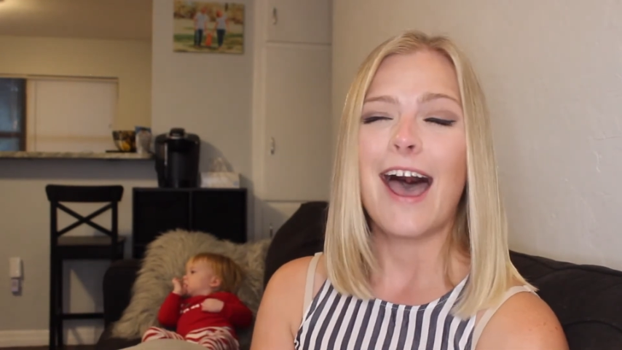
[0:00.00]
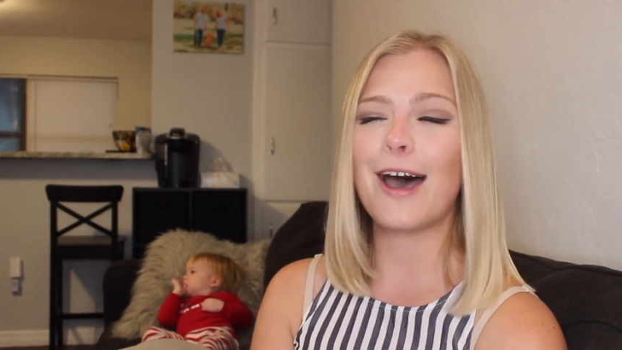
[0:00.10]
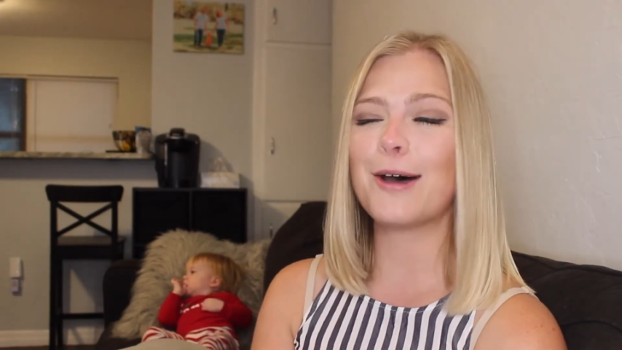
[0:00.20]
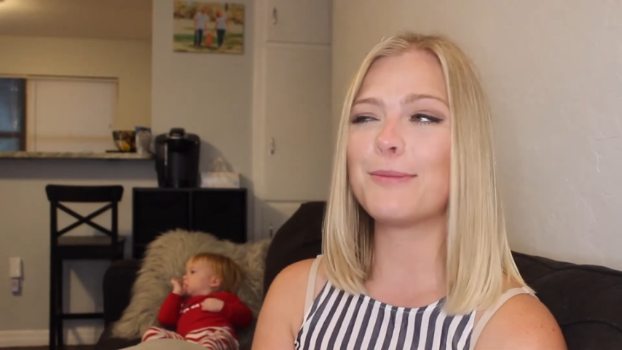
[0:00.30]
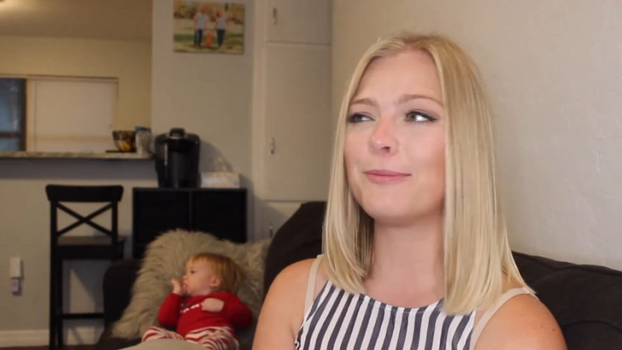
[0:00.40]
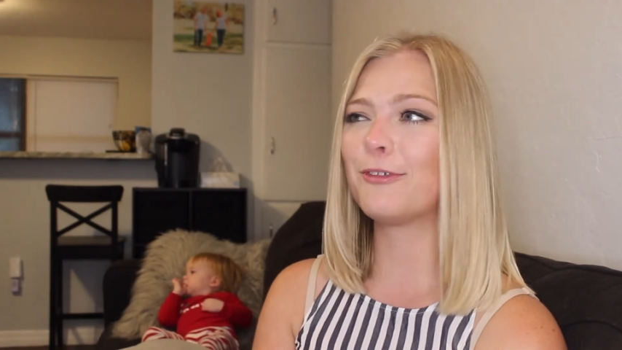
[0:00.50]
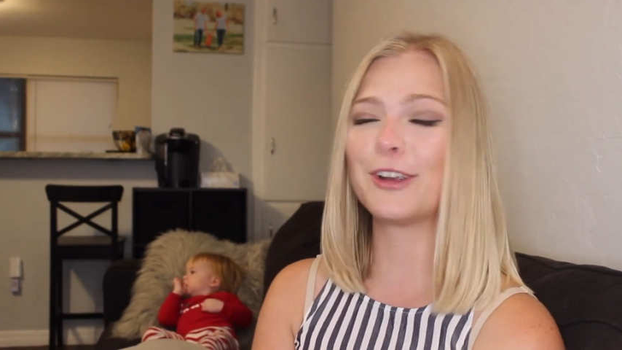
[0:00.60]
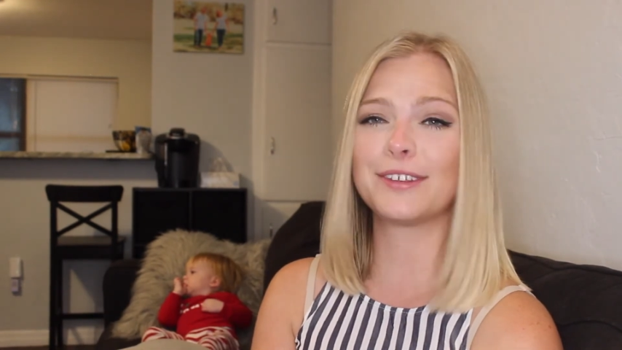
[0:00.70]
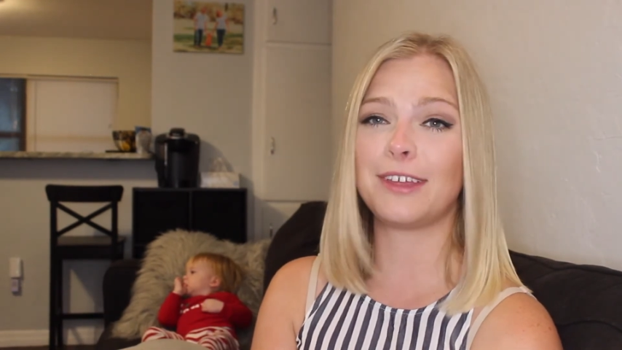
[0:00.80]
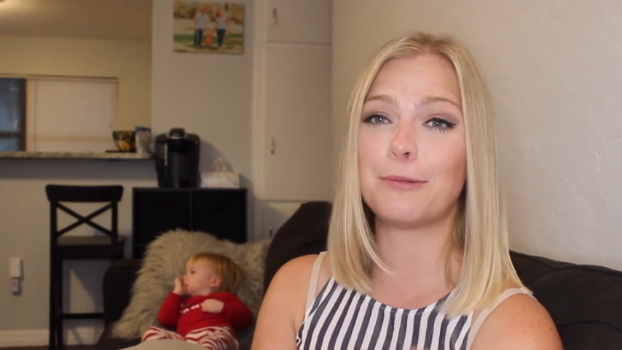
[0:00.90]
Um,
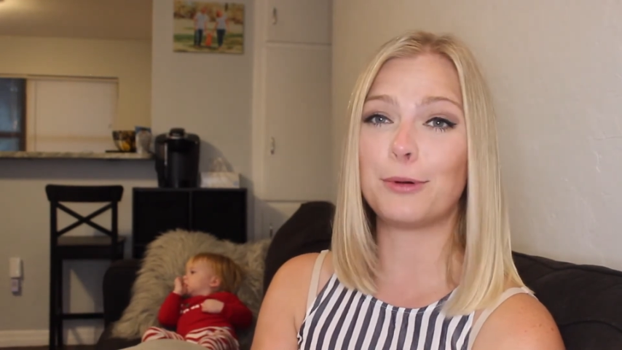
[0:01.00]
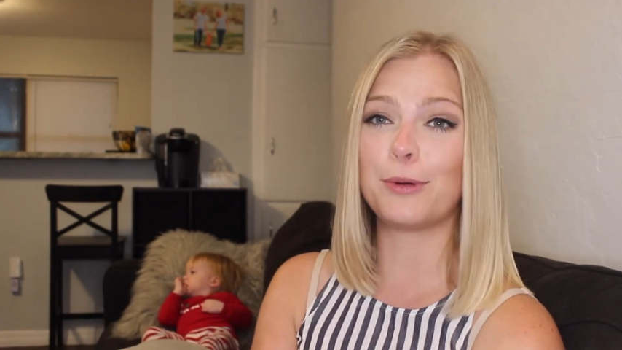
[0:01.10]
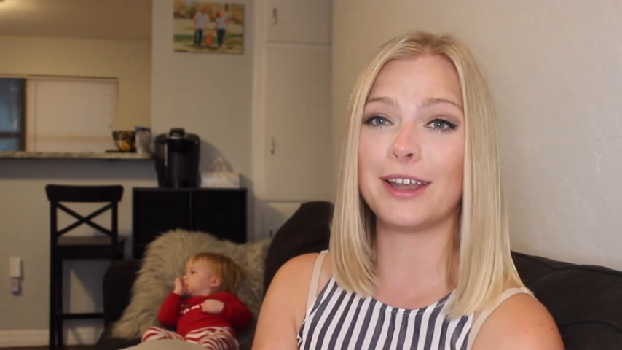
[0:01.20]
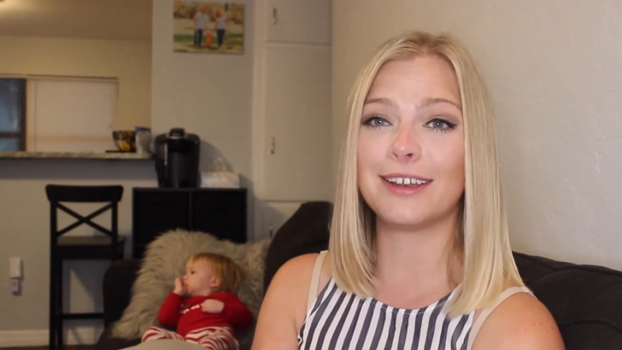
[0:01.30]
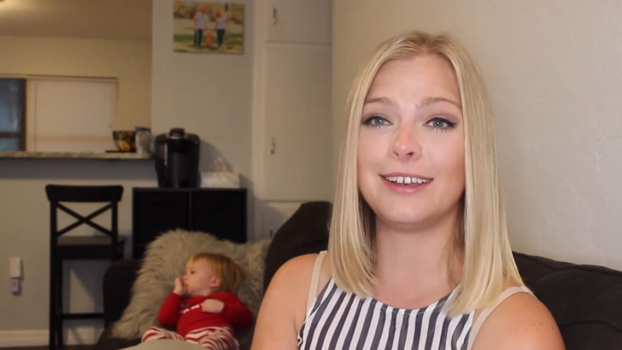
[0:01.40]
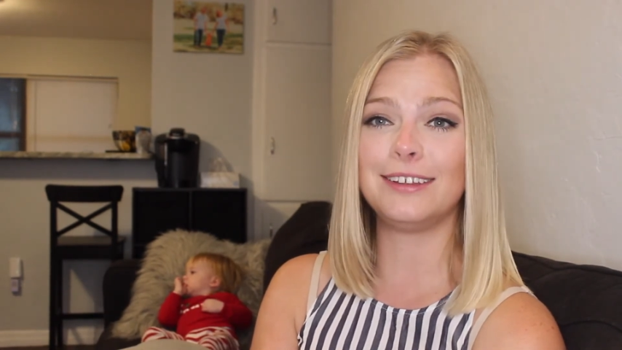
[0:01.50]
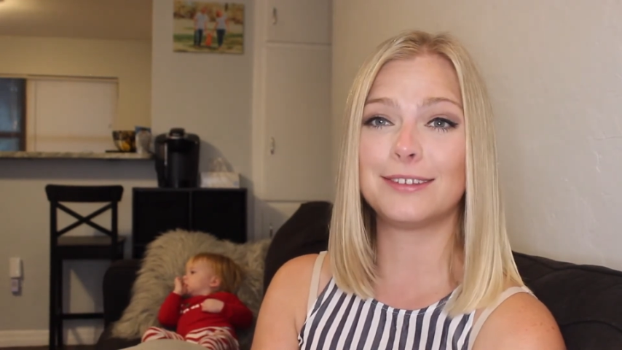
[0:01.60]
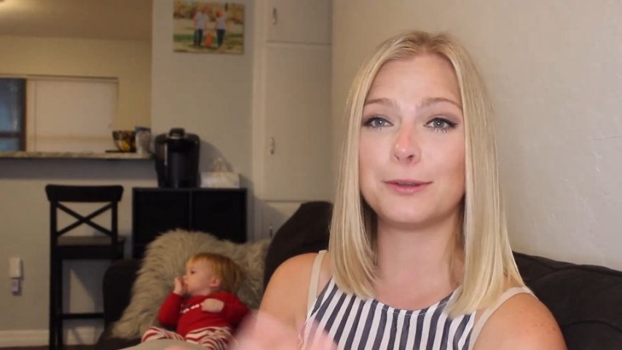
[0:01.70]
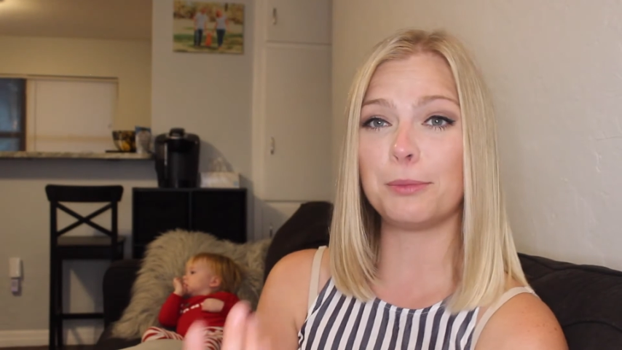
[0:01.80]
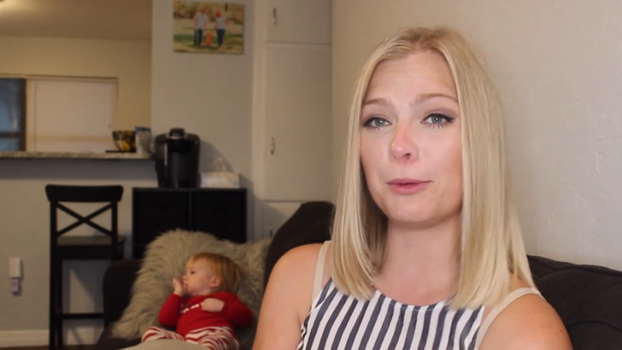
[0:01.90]
for example, when it
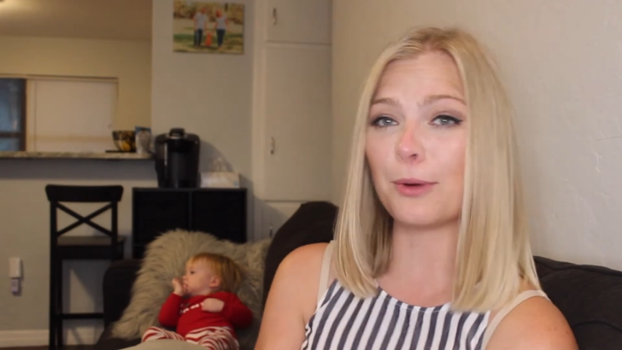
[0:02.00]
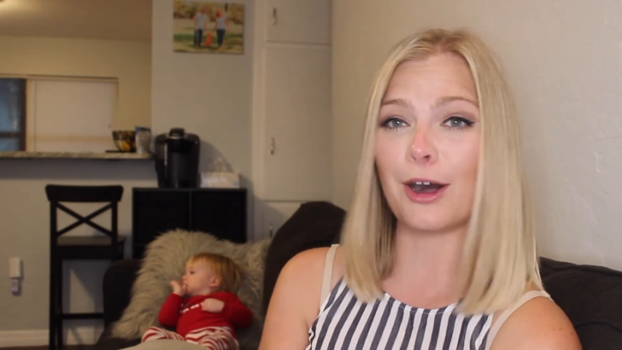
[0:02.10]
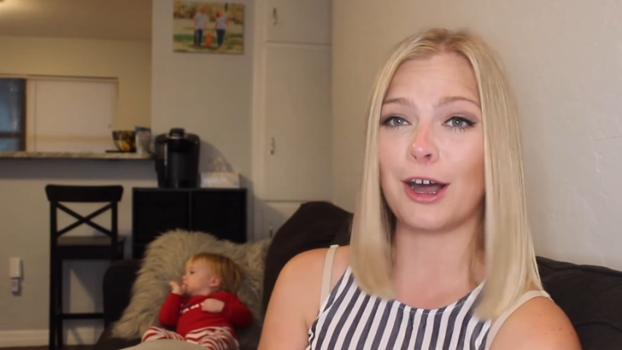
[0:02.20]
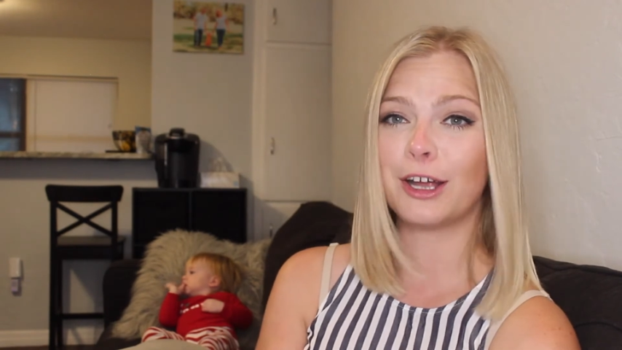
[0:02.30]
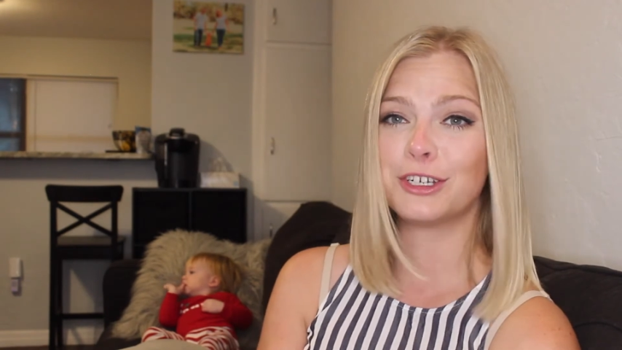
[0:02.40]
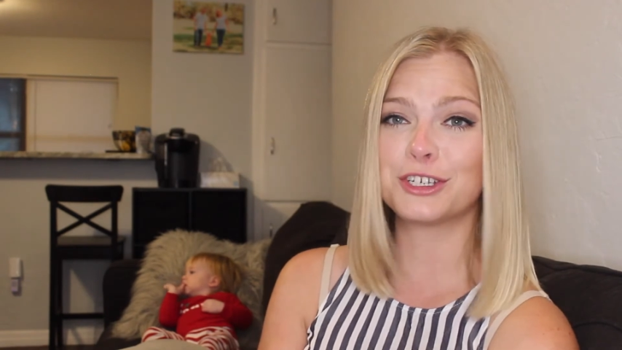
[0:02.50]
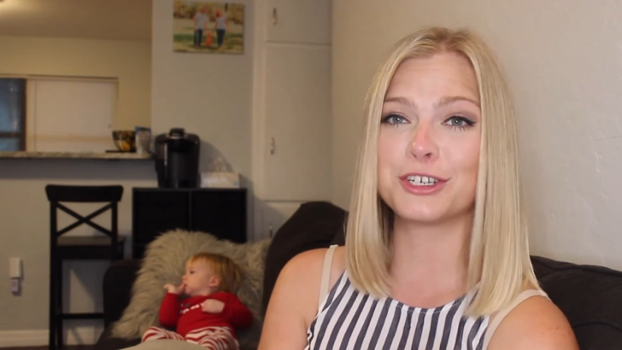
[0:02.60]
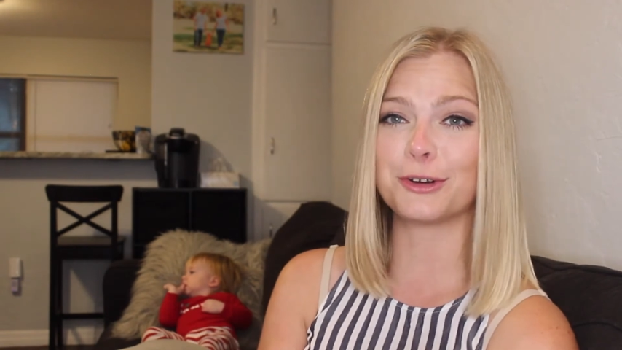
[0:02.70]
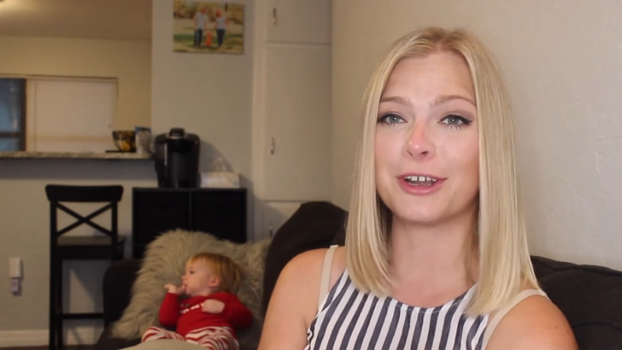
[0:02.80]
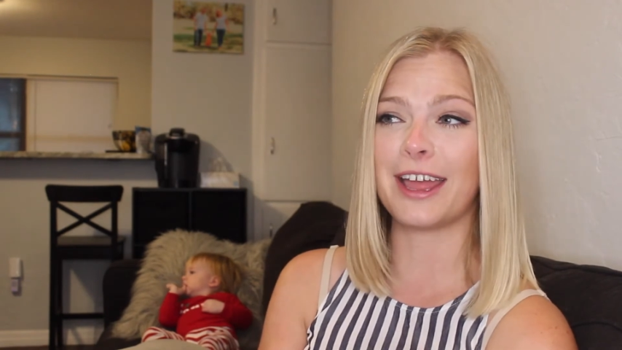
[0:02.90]
needs to be
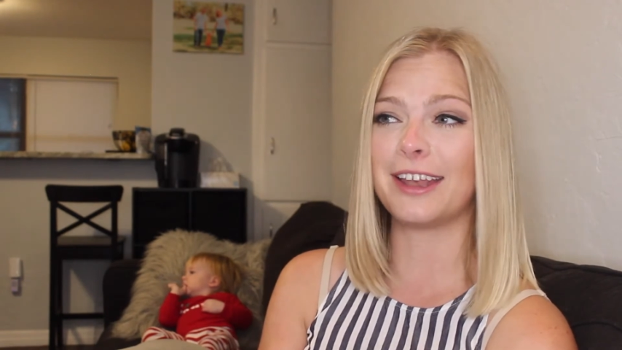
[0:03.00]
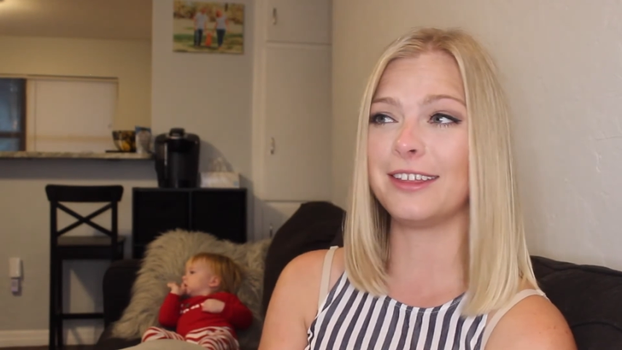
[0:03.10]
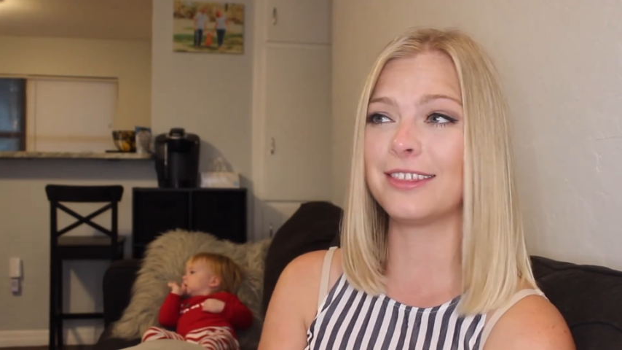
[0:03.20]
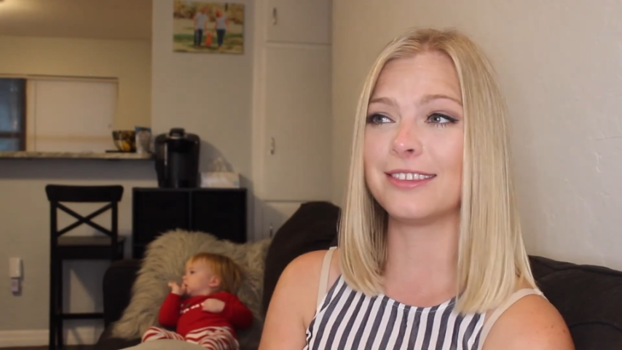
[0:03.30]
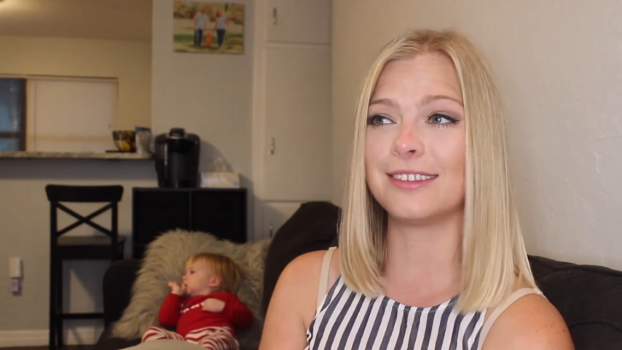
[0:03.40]
washed or any